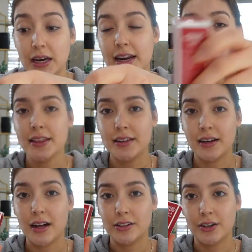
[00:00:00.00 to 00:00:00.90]
Get it in the
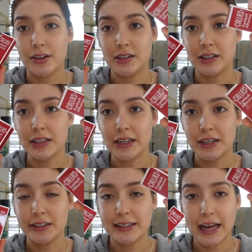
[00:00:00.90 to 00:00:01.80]
color
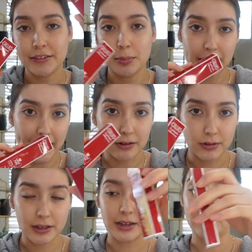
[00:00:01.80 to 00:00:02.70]
clear. They have a black
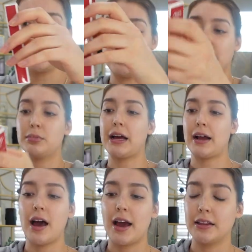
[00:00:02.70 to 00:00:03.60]
one if you like
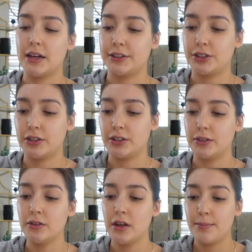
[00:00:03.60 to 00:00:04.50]
black eyelash
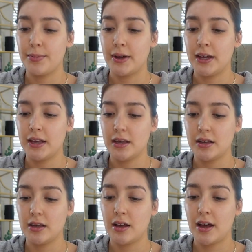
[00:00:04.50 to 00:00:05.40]
glue, but
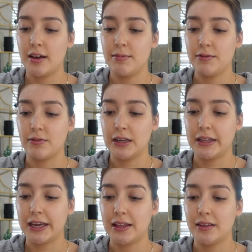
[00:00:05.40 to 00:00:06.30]
I've been really
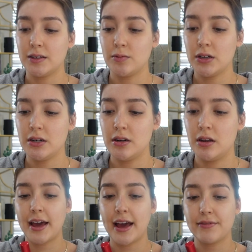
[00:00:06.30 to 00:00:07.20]
liking this one.
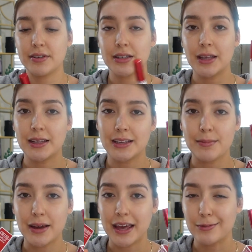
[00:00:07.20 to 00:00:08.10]
I have this linked
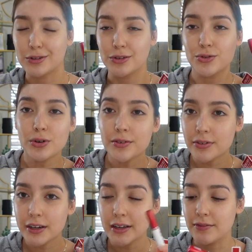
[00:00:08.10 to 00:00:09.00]
in my Amazon
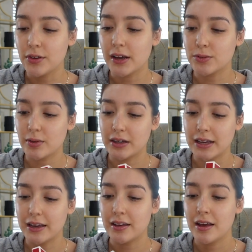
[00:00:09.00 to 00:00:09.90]
storefront if you guys want to
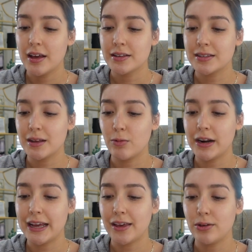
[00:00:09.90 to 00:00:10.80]
like see
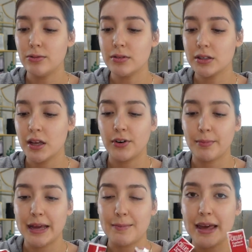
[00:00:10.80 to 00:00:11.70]
what I use for
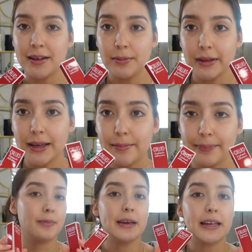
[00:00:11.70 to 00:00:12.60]
my makeup kit.
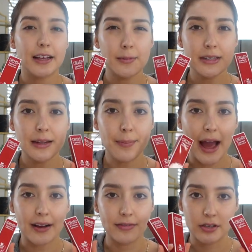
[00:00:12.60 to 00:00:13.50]
And it comes in a
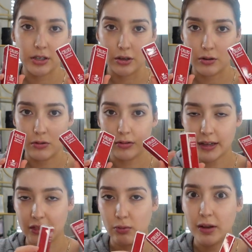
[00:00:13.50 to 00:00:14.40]
pack of two,
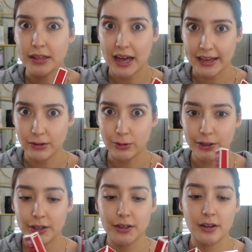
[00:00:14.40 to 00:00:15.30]
like the one that I
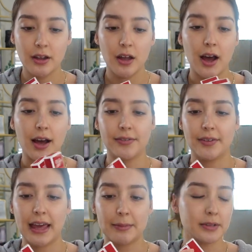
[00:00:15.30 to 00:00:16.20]
ordered off
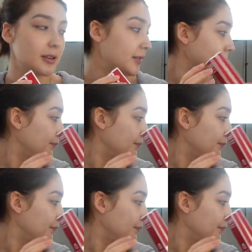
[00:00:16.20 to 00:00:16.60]
of Amazon.